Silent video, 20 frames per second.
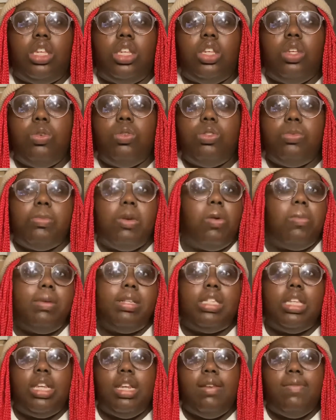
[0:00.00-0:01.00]
huge
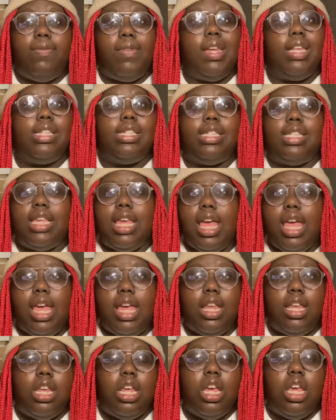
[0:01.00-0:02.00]
moments and events and